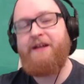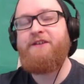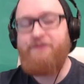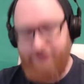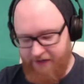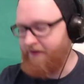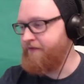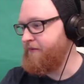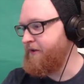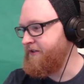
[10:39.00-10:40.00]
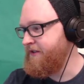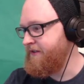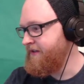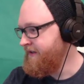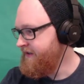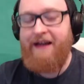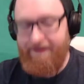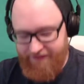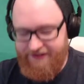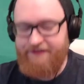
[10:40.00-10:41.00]
Thank you so much for watching.
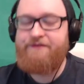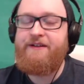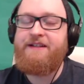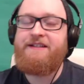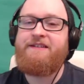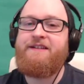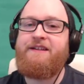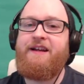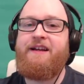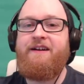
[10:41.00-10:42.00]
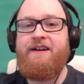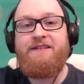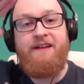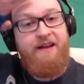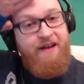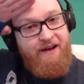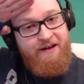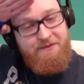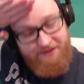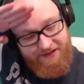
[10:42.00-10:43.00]
Have yourselves a fantastic day guys.
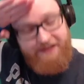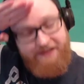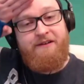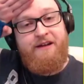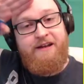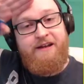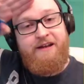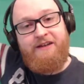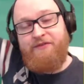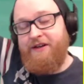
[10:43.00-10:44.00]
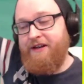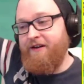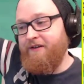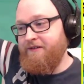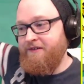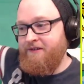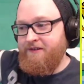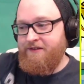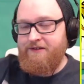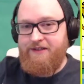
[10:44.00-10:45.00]
And I will see you in the next video.
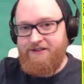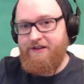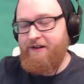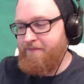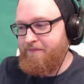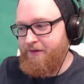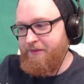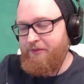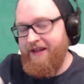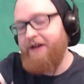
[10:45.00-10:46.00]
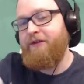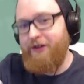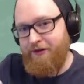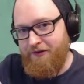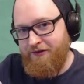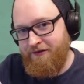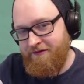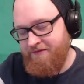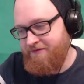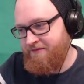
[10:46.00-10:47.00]
This time, probably without the goose.
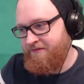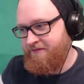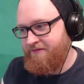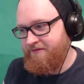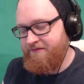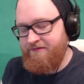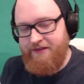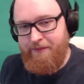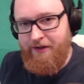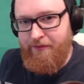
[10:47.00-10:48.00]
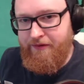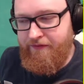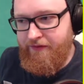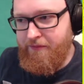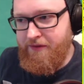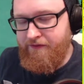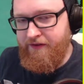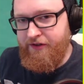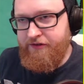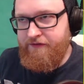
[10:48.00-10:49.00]
Let me know what, if you want me to
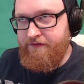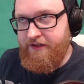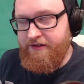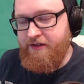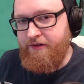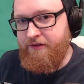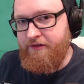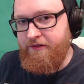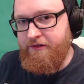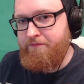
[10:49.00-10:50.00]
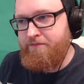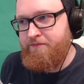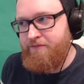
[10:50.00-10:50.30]
finish off Untitled Goose Game